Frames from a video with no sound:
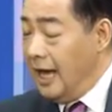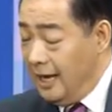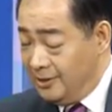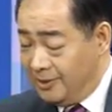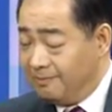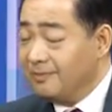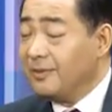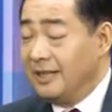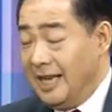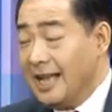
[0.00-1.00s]
That's
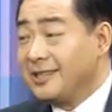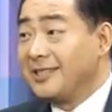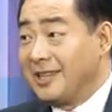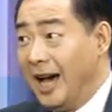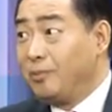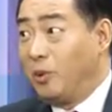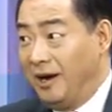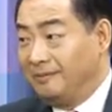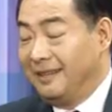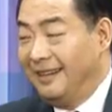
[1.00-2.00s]
a top
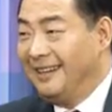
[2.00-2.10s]
one.